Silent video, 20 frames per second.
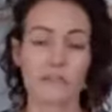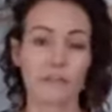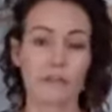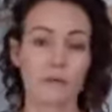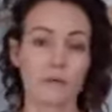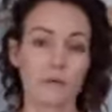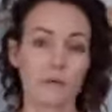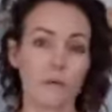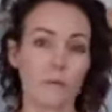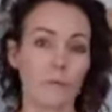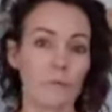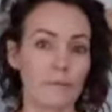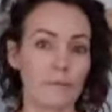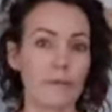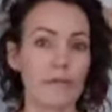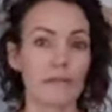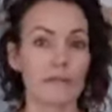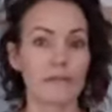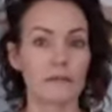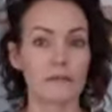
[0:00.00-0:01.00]
to
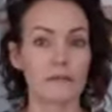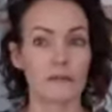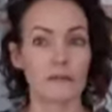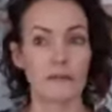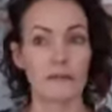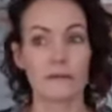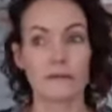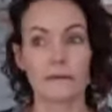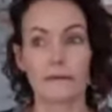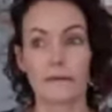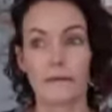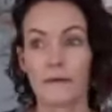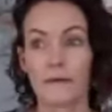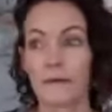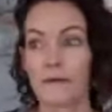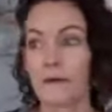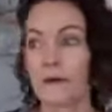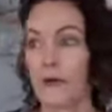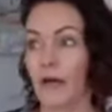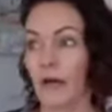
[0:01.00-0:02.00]
women
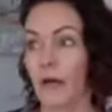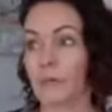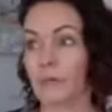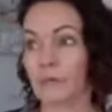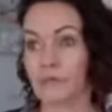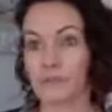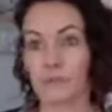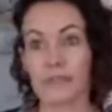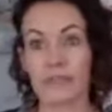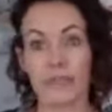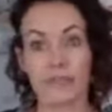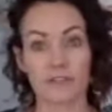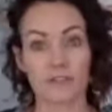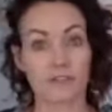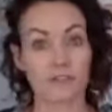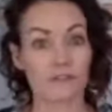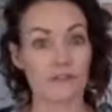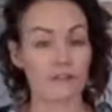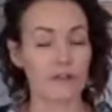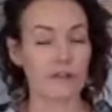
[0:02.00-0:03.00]
between the
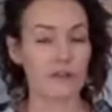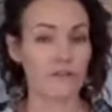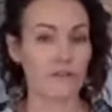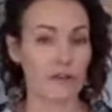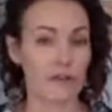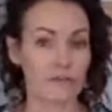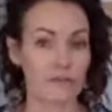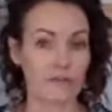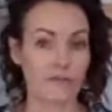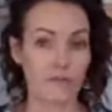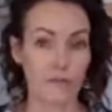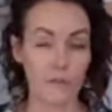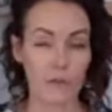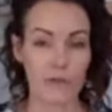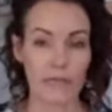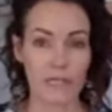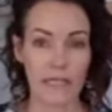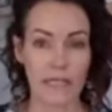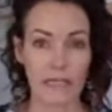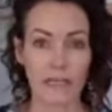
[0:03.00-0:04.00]
ages of 35 and
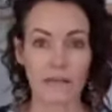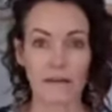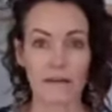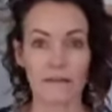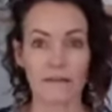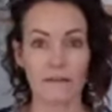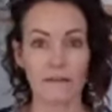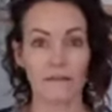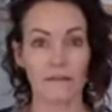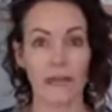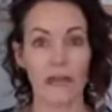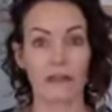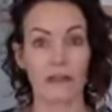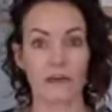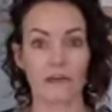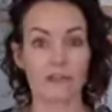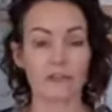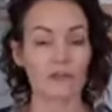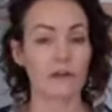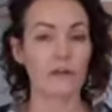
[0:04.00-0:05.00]
40 that
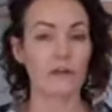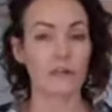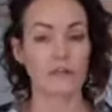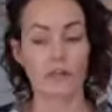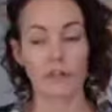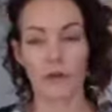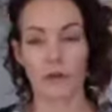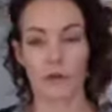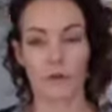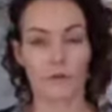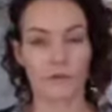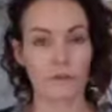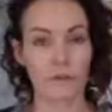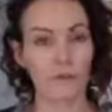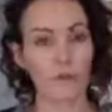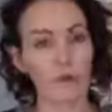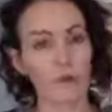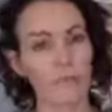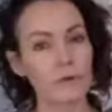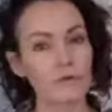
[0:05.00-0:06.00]
are starting to notice
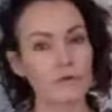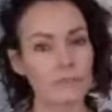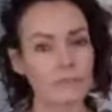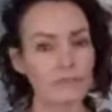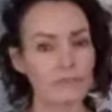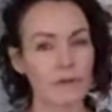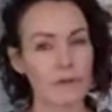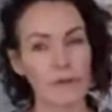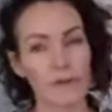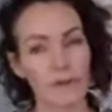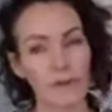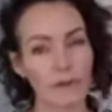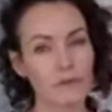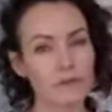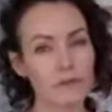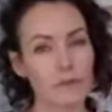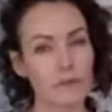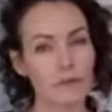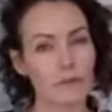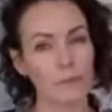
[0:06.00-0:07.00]
some hormone
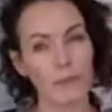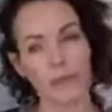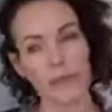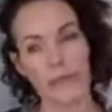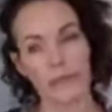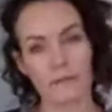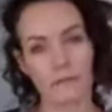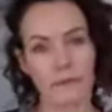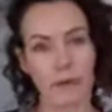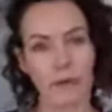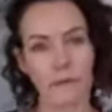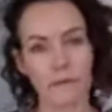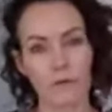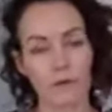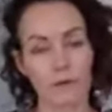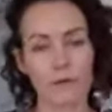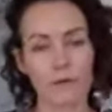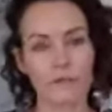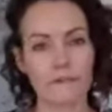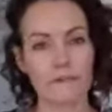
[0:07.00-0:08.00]
dysregulation. And because of that, they're
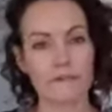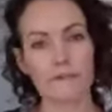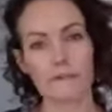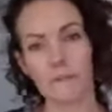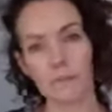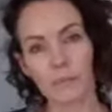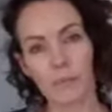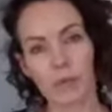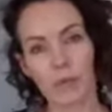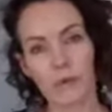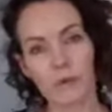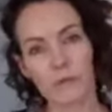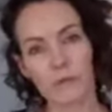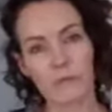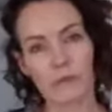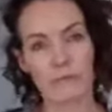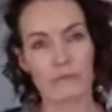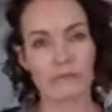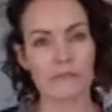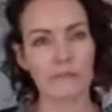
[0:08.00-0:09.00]
noticing some bloat,
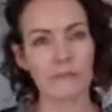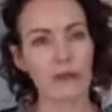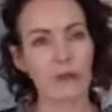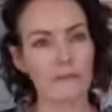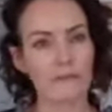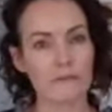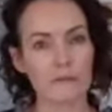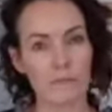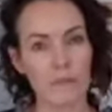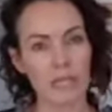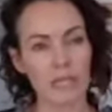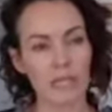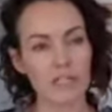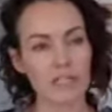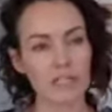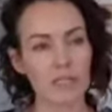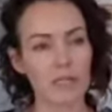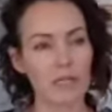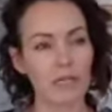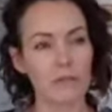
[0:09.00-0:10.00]
maybe some
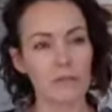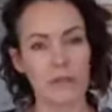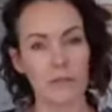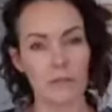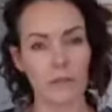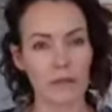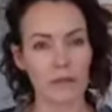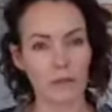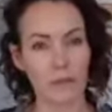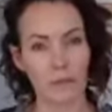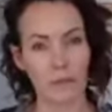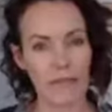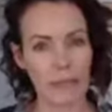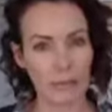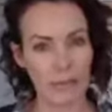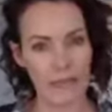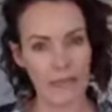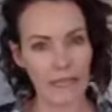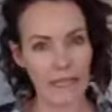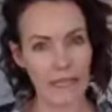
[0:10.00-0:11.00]
constipation, maybe a little
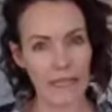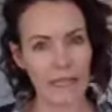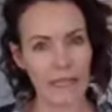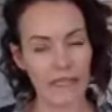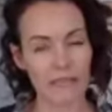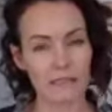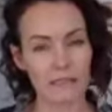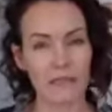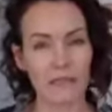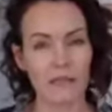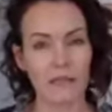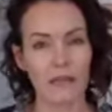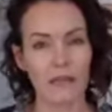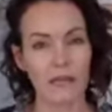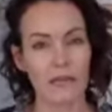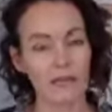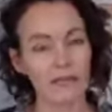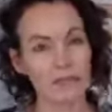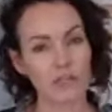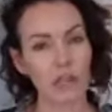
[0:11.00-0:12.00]
weight gain.
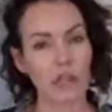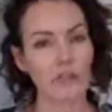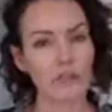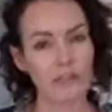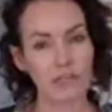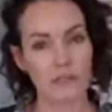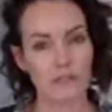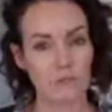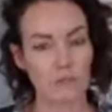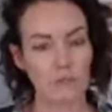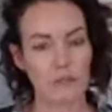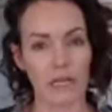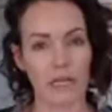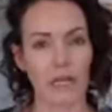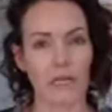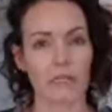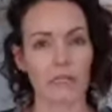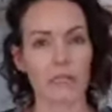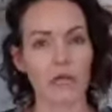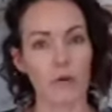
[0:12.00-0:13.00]
And I talk to these women
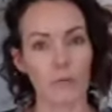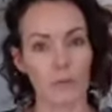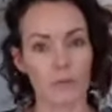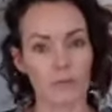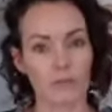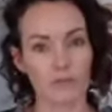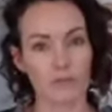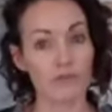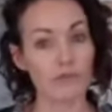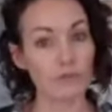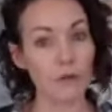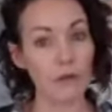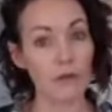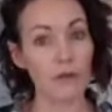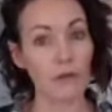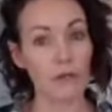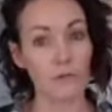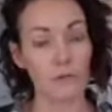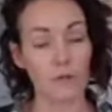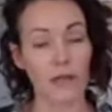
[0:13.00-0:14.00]
and I know what they're
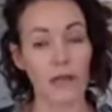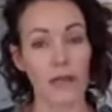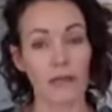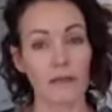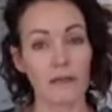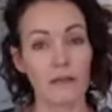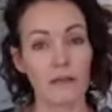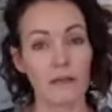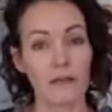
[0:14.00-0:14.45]
struggling with.